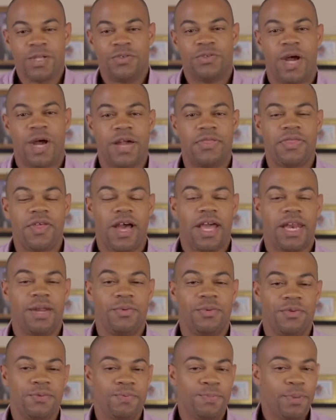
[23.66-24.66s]
So I thought
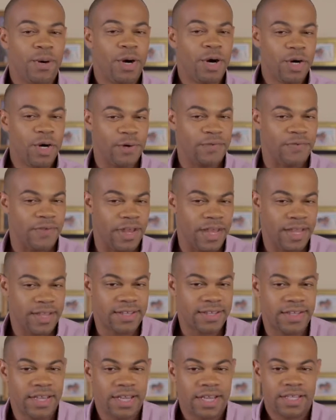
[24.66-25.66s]
it was
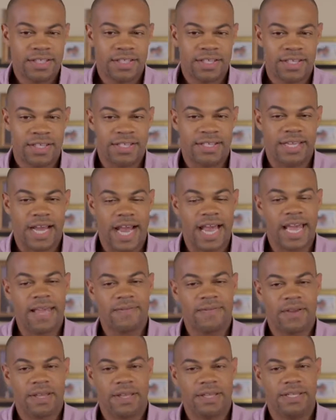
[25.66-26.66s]
perfect to
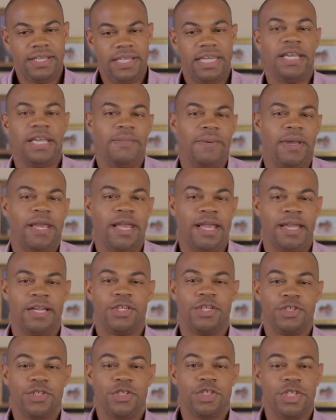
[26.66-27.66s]
dive deep
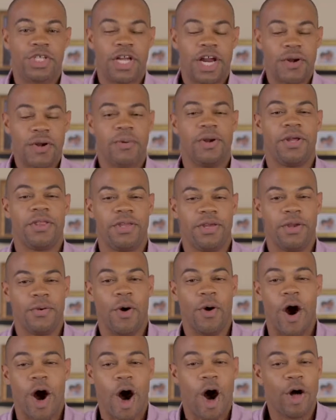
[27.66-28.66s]
and share with
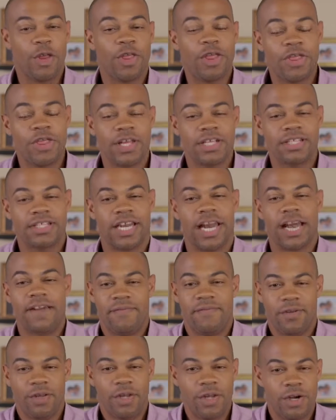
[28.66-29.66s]
you all the things that
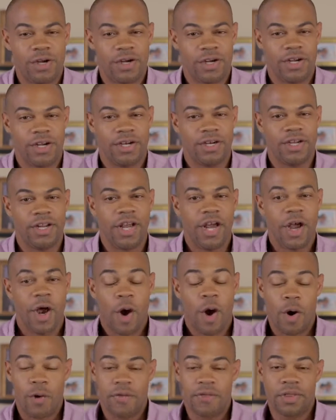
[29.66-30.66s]
I've learned
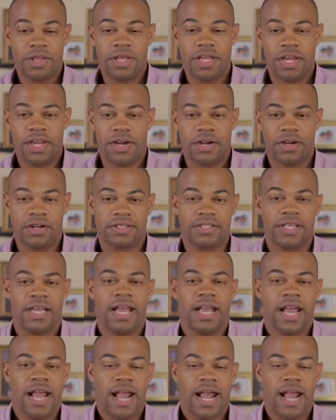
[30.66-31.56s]
over the years